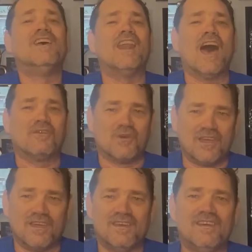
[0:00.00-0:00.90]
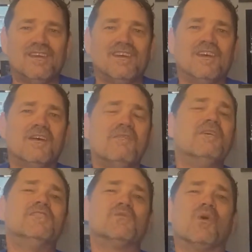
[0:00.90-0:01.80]
and uttering
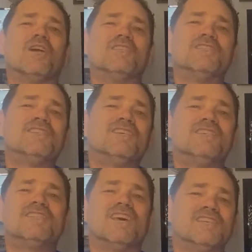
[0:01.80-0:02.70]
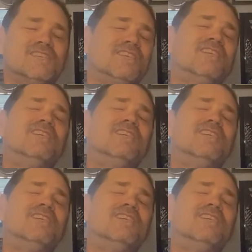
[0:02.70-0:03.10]
these words. He says,